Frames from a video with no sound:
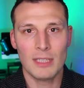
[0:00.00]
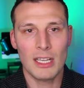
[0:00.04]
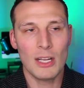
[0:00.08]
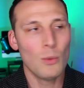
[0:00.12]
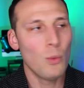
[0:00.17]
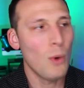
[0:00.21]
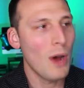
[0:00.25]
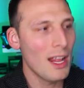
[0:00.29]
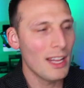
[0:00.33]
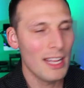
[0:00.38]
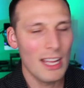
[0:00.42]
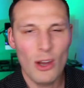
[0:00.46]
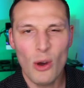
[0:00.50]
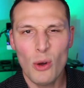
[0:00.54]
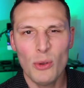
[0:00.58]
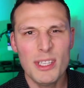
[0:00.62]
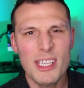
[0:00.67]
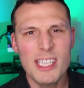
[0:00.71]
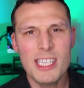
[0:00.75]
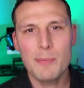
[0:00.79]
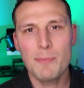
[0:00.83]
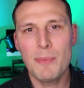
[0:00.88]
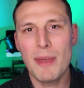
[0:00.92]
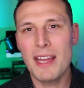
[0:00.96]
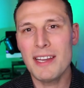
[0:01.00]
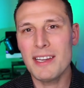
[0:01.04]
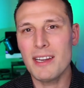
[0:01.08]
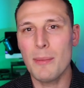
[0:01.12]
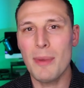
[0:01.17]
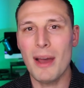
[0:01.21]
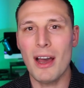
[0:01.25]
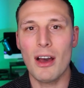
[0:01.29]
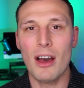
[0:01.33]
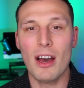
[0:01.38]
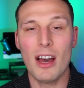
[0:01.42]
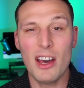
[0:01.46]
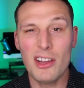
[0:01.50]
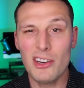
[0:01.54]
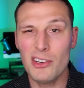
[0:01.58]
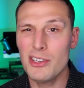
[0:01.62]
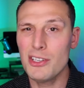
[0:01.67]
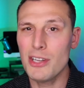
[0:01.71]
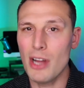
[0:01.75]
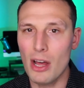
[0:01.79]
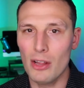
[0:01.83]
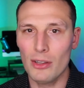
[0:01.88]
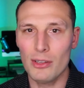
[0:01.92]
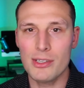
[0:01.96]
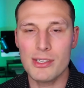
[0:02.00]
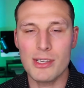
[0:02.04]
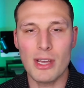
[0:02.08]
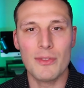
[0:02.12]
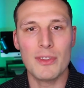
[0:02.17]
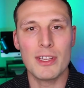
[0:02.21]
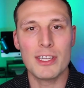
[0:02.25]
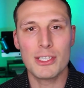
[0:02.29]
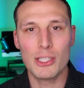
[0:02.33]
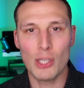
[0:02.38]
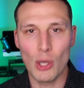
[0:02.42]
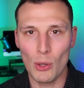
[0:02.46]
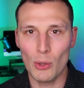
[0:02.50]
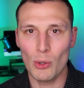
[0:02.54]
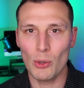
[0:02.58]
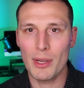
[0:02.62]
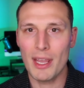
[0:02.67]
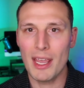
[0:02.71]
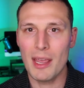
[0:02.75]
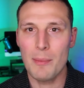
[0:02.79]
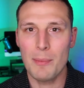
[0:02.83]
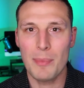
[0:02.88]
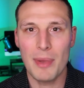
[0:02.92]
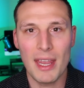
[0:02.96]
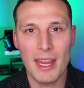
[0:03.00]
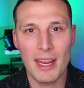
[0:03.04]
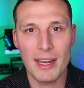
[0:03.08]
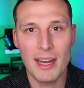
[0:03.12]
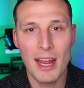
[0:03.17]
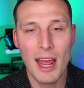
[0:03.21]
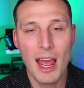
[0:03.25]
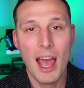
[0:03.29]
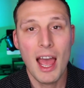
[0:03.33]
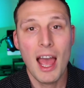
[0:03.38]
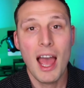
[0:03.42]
And while I only spent about $100 on this total campaign,